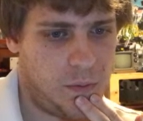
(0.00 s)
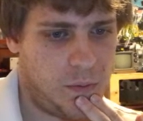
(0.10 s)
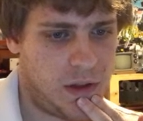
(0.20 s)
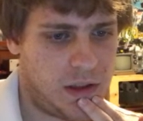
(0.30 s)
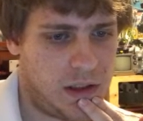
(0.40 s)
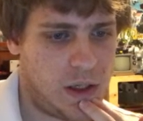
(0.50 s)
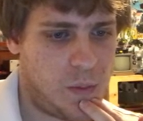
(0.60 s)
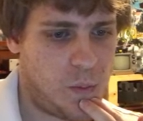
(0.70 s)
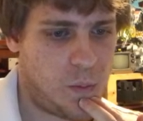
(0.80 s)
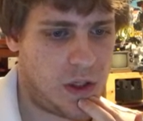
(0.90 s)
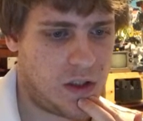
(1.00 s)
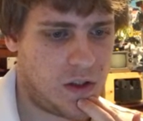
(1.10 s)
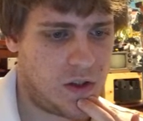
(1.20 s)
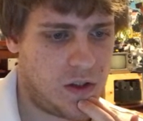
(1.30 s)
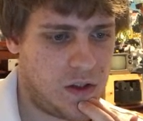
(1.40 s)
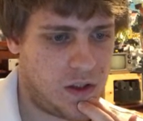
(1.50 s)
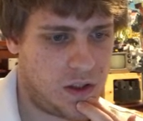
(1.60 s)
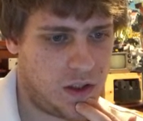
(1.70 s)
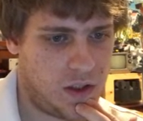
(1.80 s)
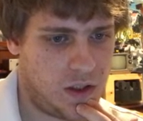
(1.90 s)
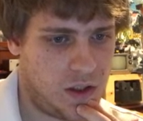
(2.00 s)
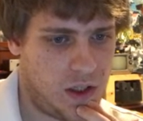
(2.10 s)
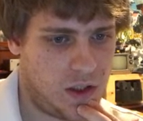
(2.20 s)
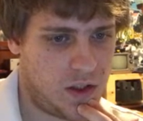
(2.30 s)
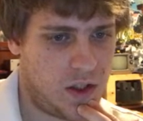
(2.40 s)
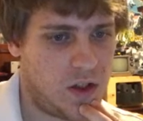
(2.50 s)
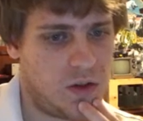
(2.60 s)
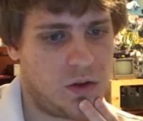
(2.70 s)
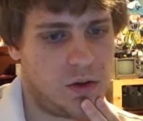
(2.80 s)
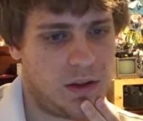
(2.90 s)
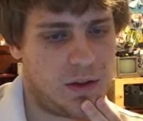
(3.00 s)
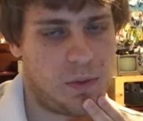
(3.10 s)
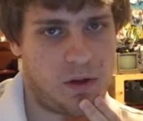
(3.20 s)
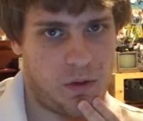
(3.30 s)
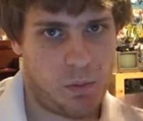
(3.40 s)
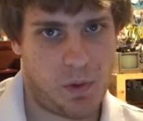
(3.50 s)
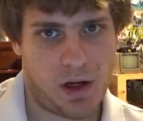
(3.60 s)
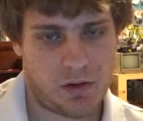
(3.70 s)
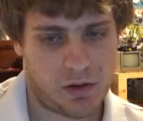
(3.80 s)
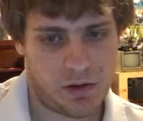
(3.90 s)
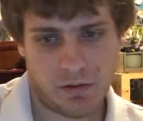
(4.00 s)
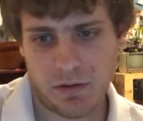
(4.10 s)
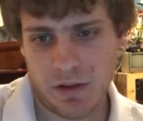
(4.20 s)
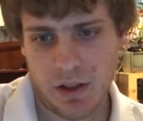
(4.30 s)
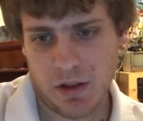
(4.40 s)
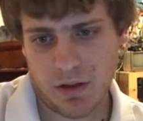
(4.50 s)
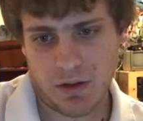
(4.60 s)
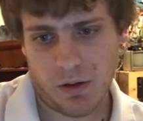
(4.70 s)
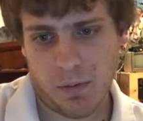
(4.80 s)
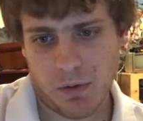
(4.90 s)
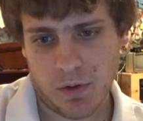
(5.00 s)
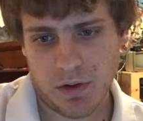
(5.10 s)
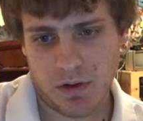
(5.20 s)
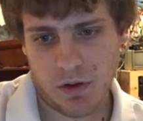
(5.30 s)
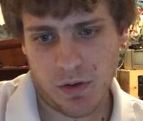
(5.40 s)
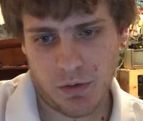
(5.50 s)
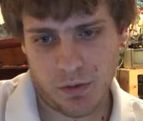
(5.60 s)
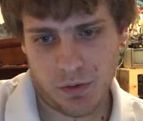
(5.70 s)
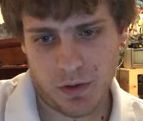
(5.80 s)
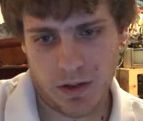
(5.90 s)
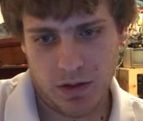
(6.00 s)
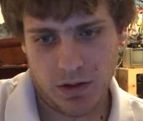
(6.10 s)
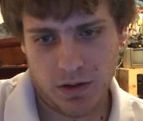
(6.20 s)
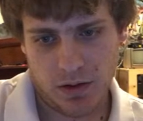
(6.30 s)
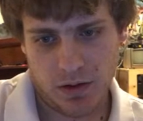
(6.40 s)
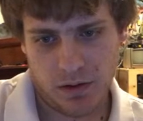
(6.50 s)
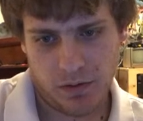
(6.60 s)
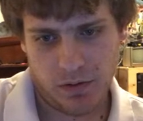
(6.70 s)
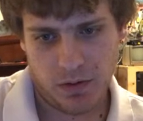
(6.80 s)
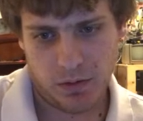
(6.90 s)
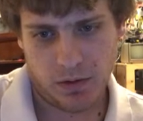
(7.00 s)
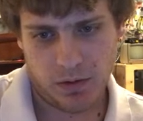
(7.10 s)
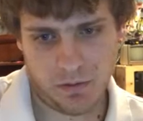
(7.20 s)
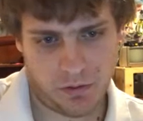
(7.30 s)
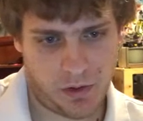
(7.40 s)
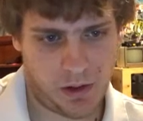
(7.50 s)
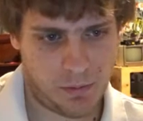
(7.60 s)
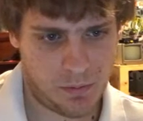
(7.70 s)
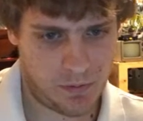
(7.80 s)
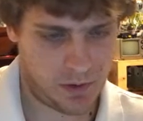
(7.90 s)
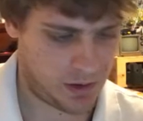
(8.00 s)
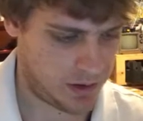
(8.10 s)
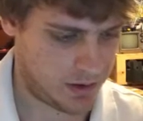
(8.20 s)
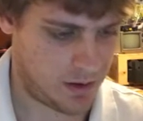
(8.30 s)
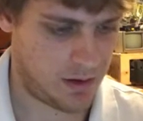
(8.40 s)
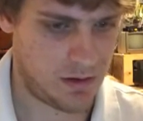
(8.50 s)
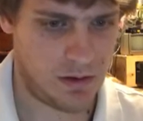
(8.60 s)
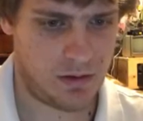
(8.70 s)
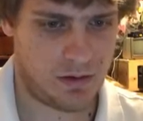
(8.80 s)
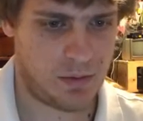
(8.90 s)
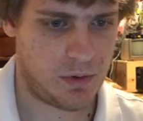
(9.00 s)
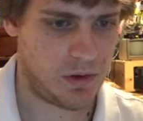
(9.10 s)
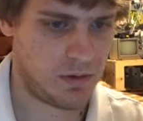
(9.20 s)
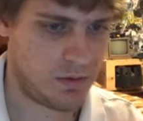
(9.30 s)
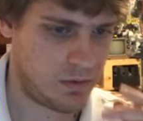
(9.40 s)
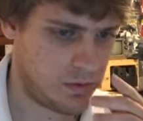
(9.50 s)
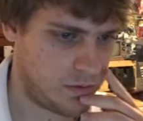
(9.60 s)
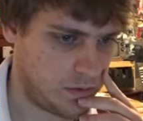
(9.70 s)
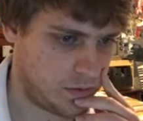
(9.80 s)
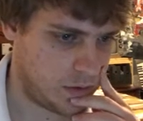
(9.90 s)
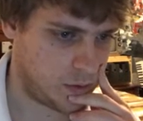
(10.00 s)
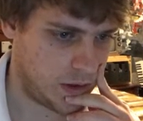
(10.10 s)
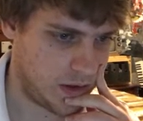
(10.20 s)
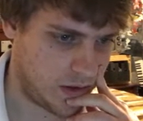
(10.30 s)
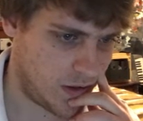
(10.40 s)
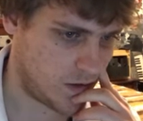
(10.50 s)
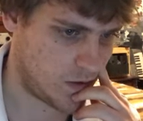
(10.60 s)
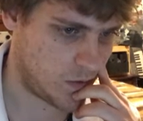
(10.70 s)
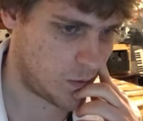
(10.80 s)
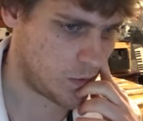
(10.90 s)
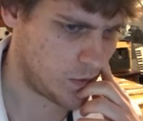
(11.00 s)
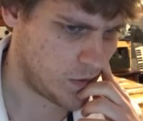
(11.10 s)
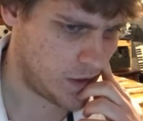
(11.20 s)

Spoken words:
my picture just has a transparent background. So I'm going to go through each individual frame, like I said, W for quick selection tool,